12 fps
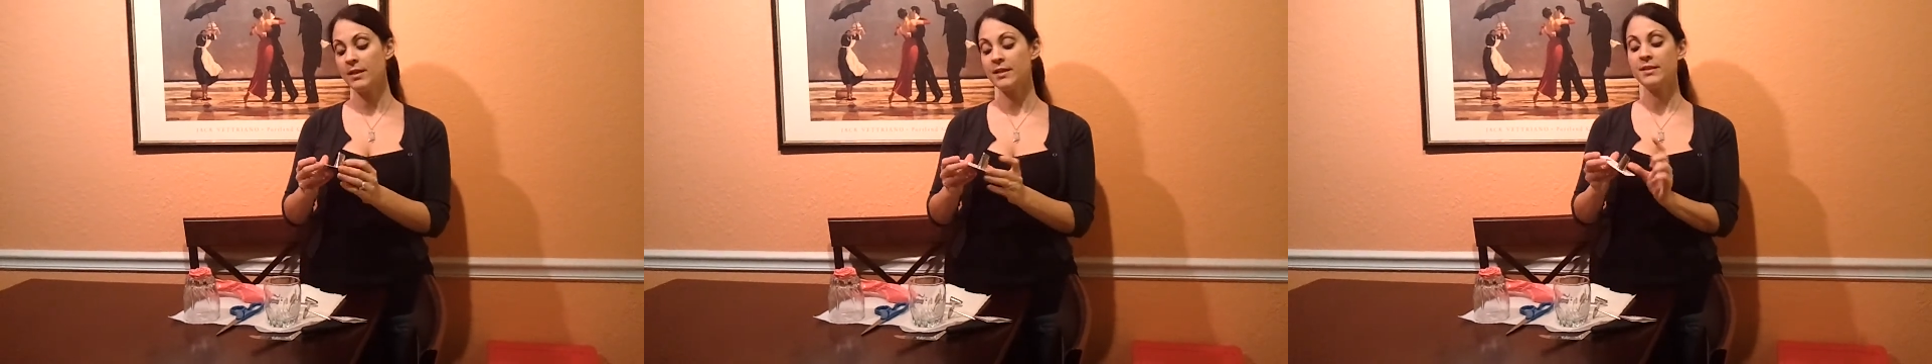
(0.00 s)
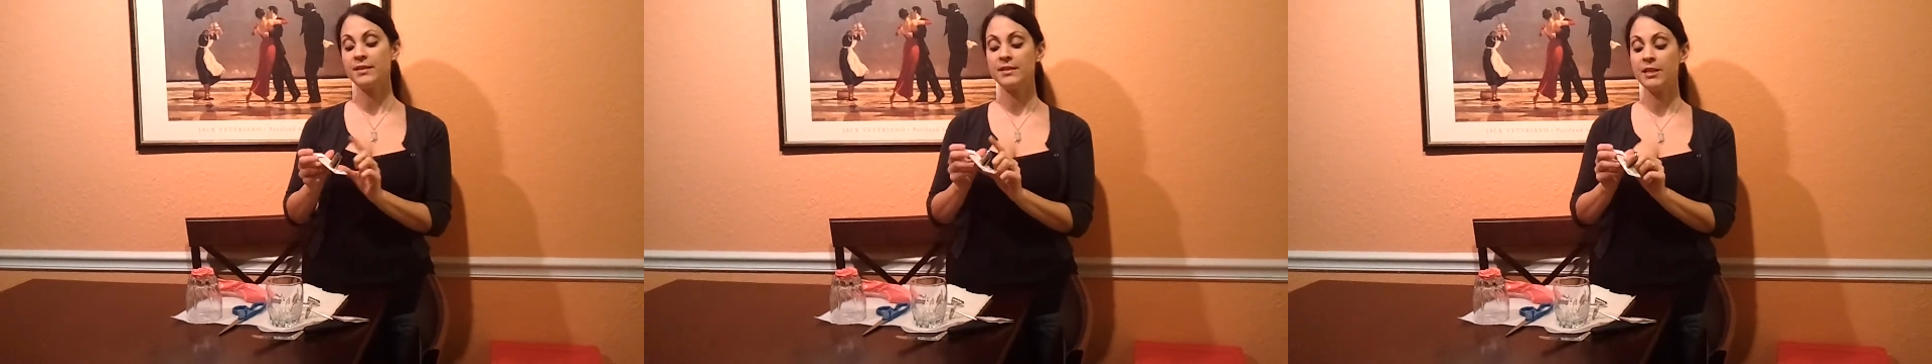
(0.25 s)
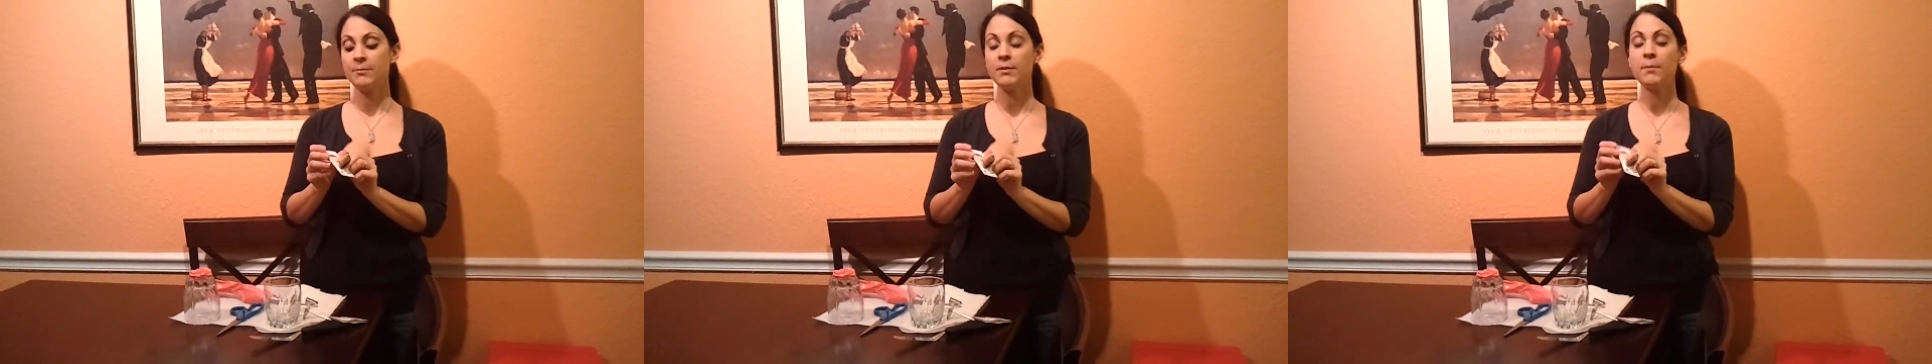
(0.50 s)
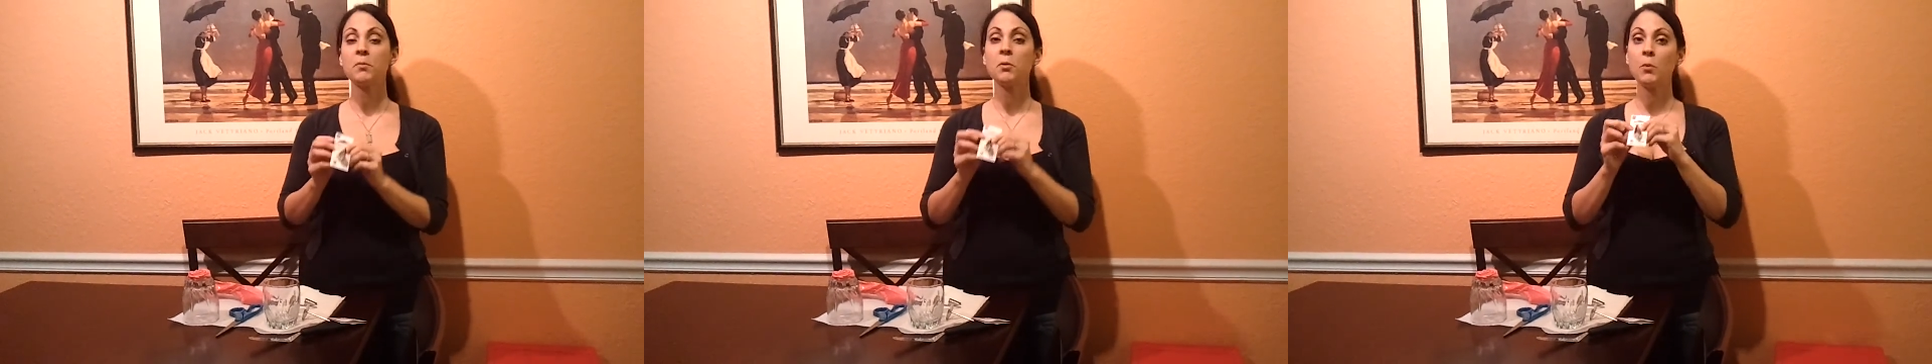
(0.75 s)
This is tip
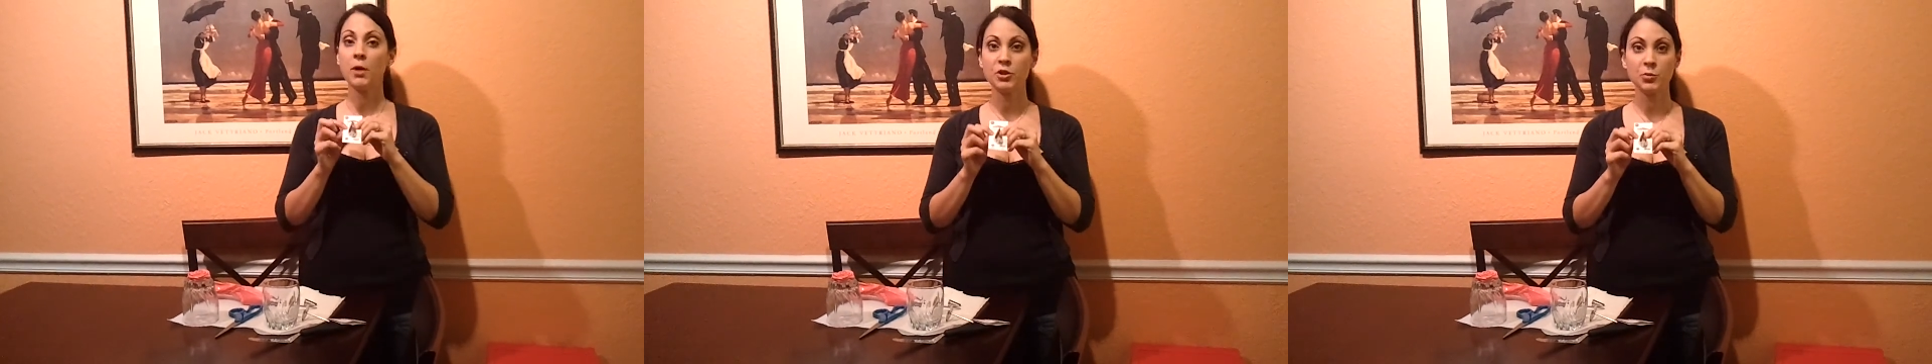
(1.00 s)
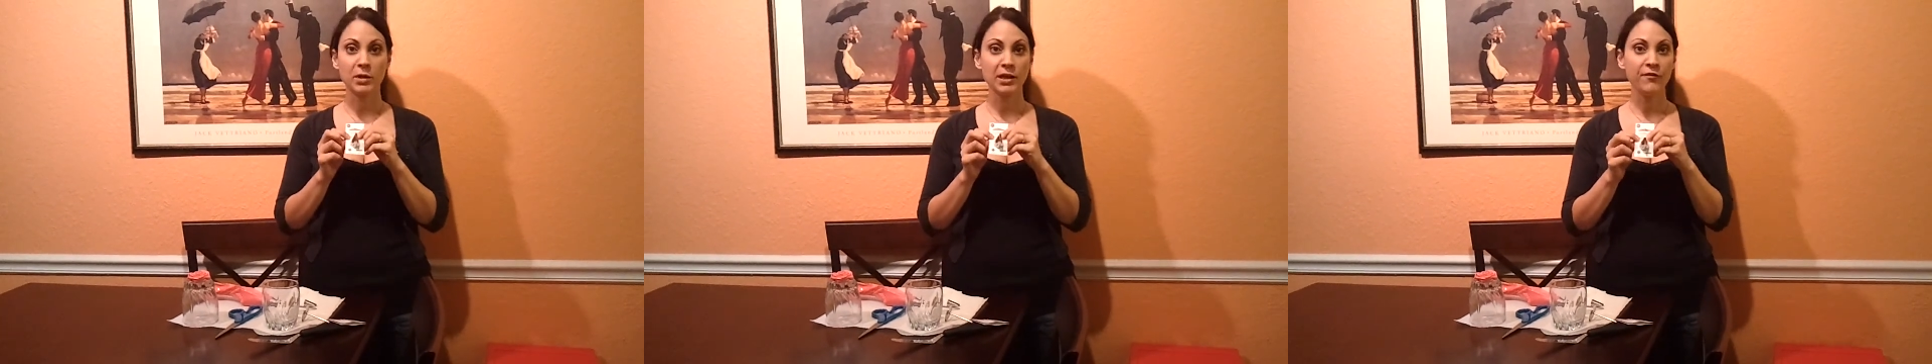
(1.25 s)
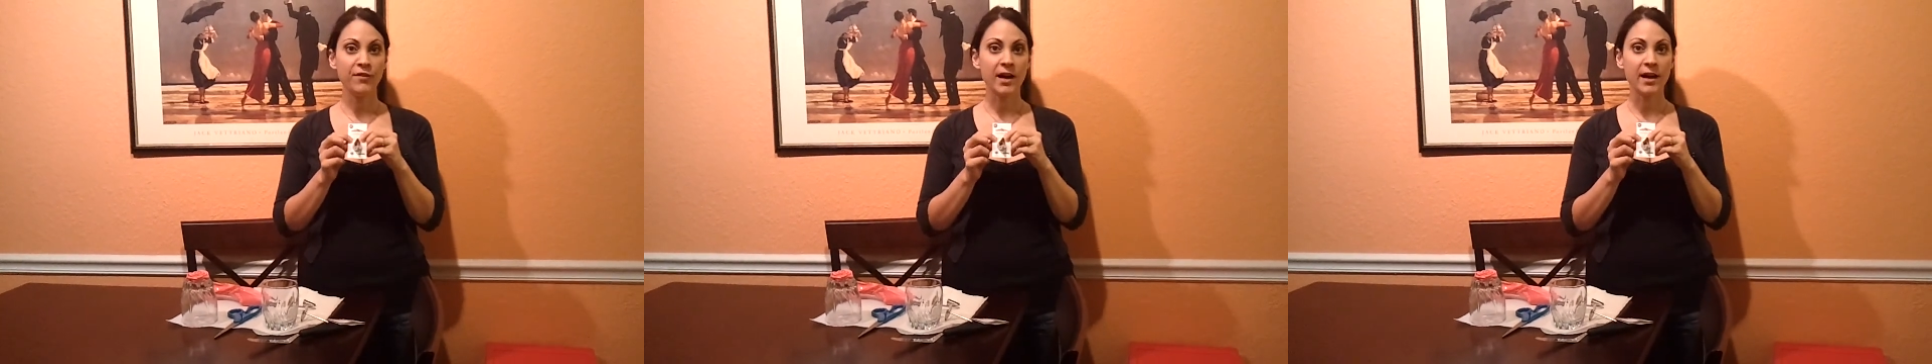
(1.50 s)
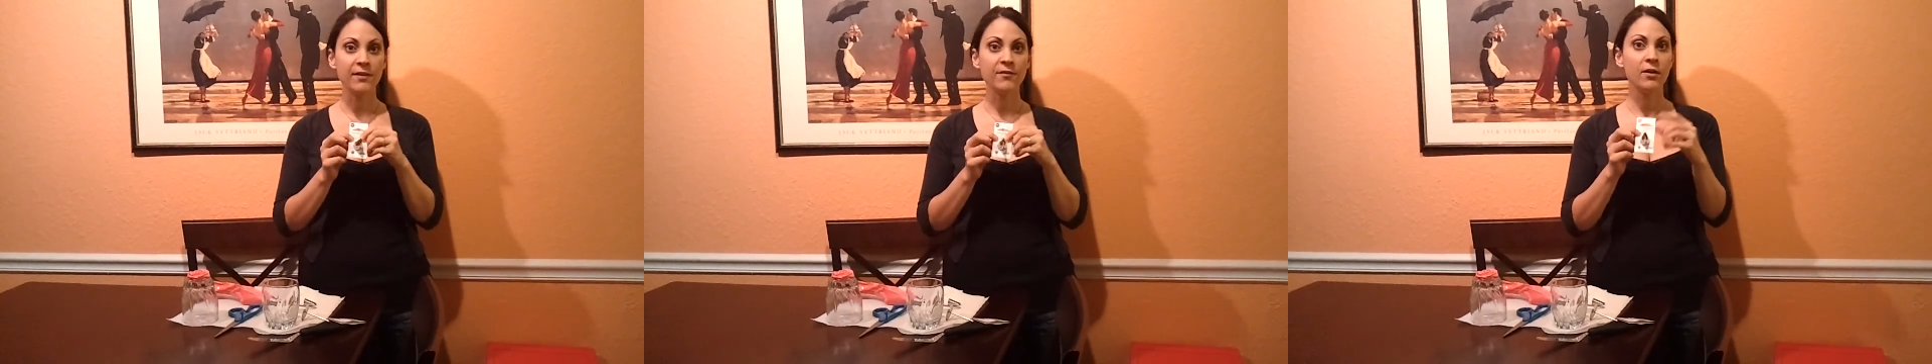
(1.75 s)
number
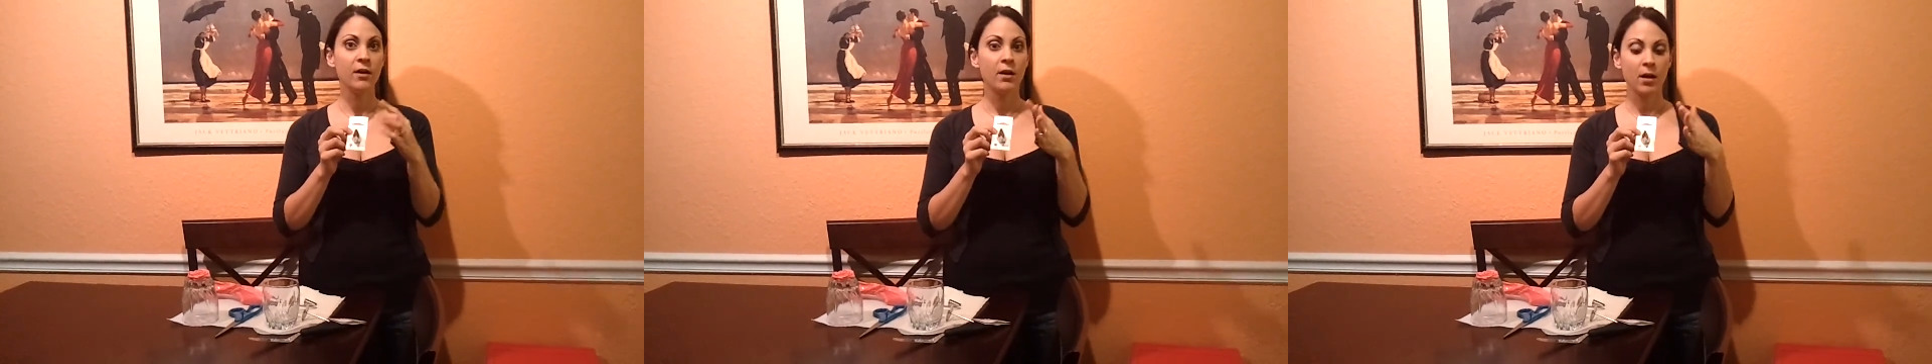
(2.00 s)
125.